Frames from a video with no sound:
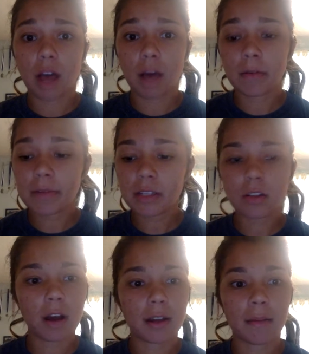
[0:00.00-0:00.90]
I'm going to be
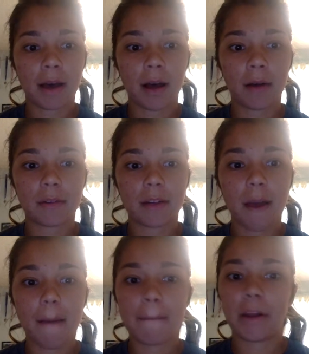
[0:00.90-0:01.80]
talking about
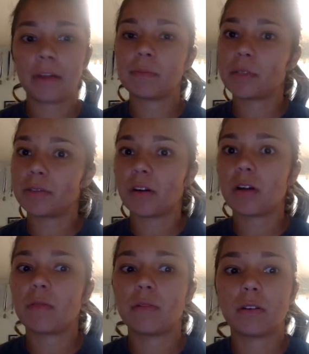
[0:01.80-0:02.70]
Marilyn
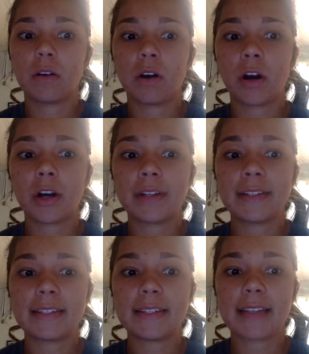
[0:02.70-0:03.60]
Monroe. Her
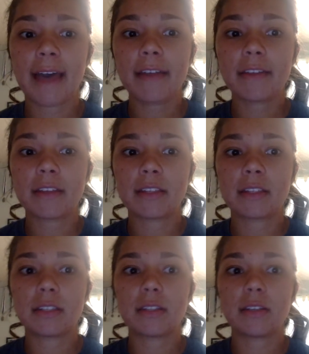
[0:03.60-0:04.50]
death is
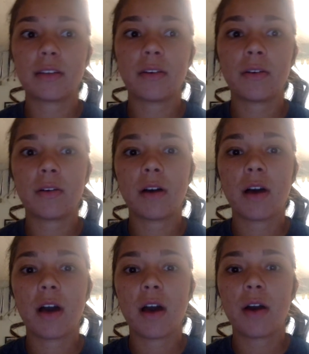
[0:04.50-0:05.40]
still
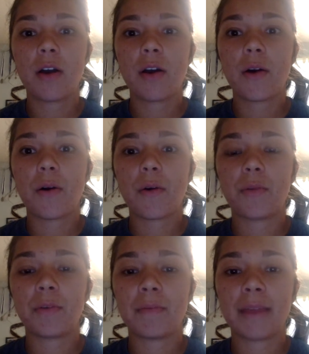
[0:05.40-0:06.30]

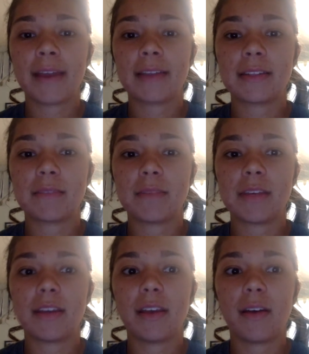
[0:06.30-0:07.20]
remains to
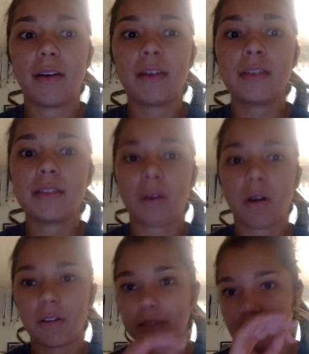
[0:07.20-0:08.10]
be
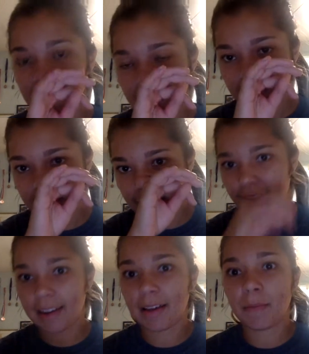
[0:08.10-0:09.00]
unsolved
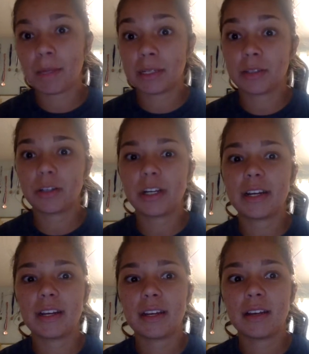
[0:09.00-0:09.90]
and a mystery.